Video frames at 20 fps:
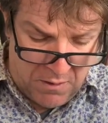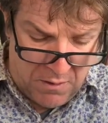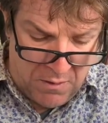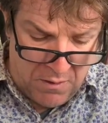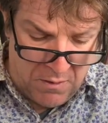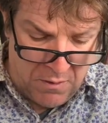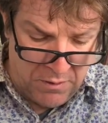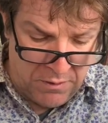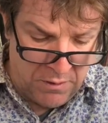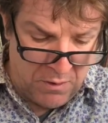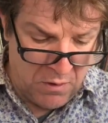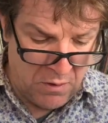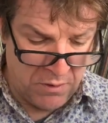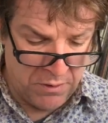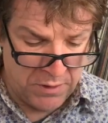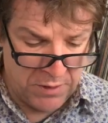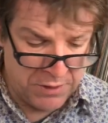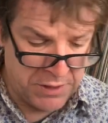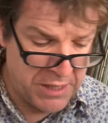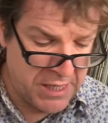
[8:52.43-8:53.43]
on, on
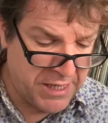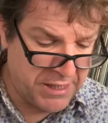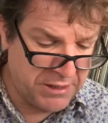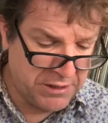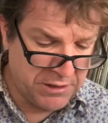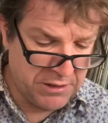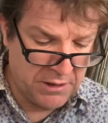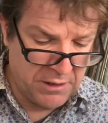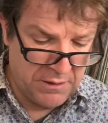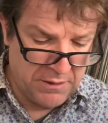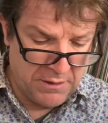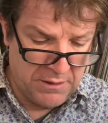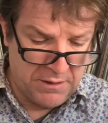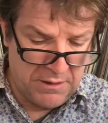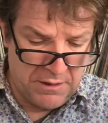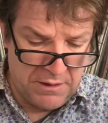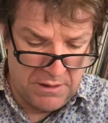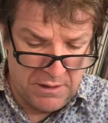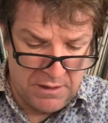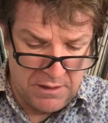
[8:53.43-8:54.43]
the disc.
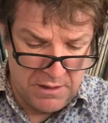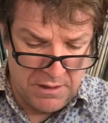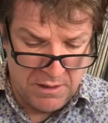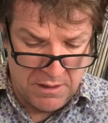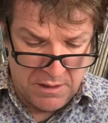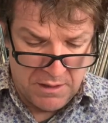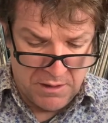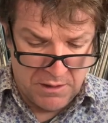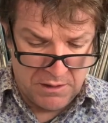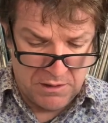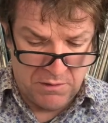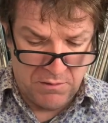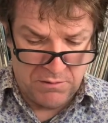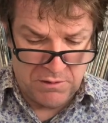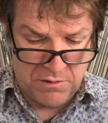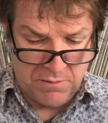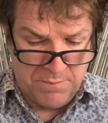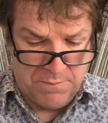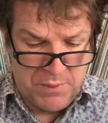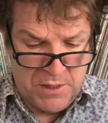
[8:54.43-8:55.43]
There's
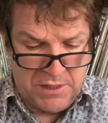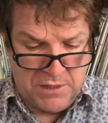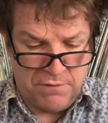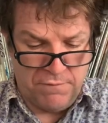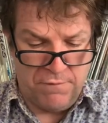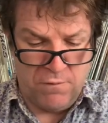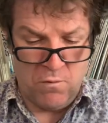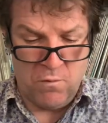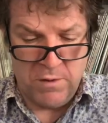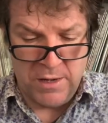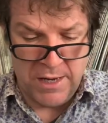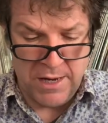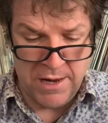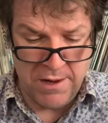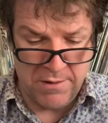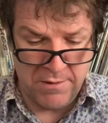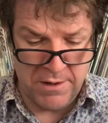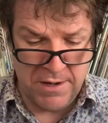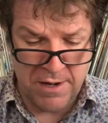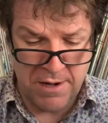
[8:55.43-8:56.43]
lots of bits falling
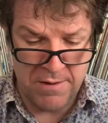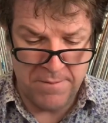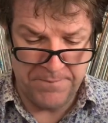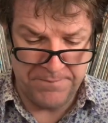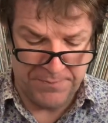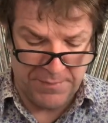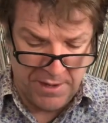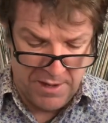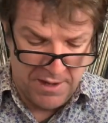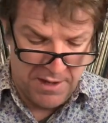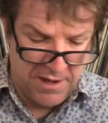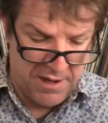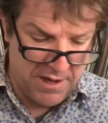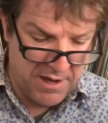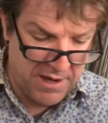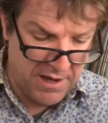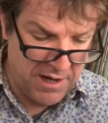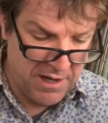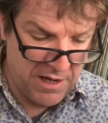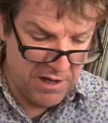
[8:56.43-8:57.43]
out now.
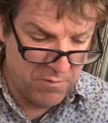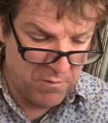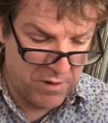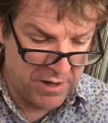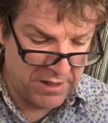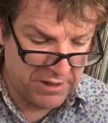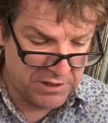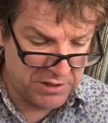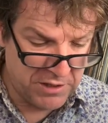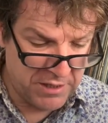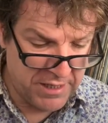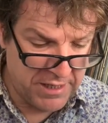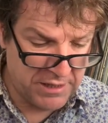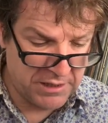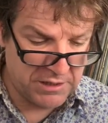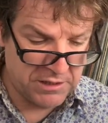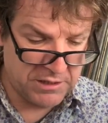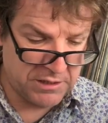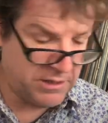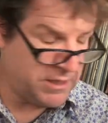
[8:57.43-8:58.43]
Anyway, so
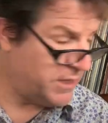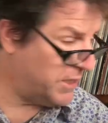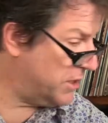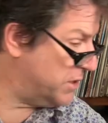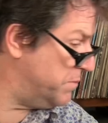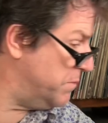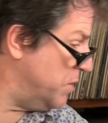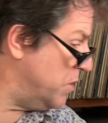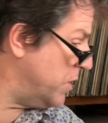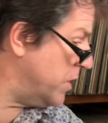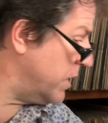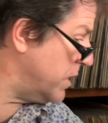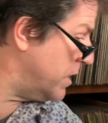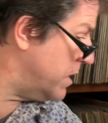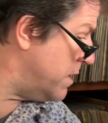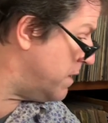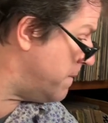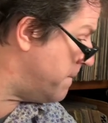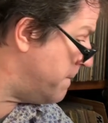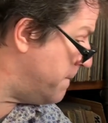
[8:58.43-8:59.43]
that's that's my
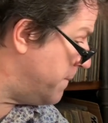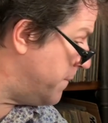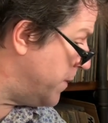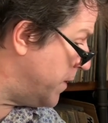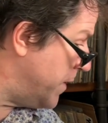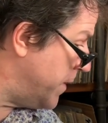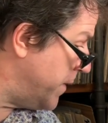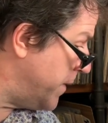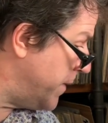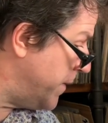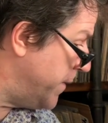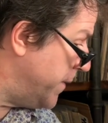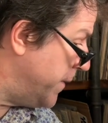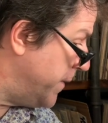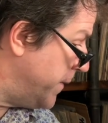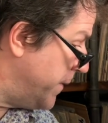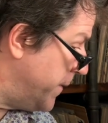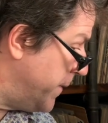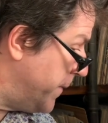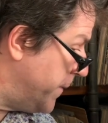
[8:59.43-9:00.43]
number
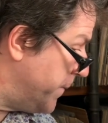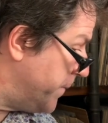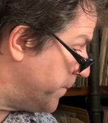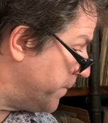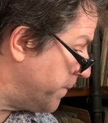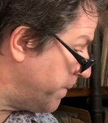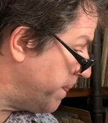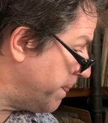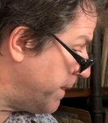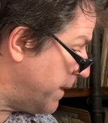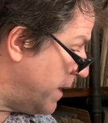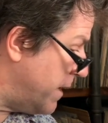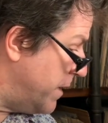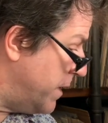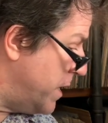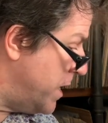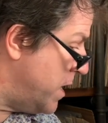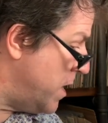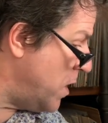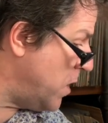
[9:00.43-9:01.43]

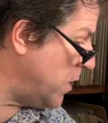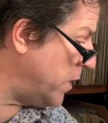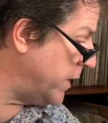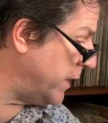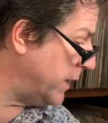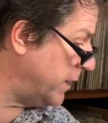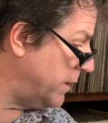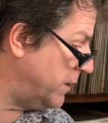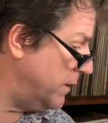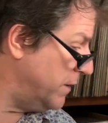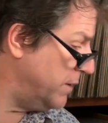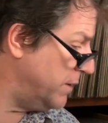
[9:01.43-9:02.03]
nine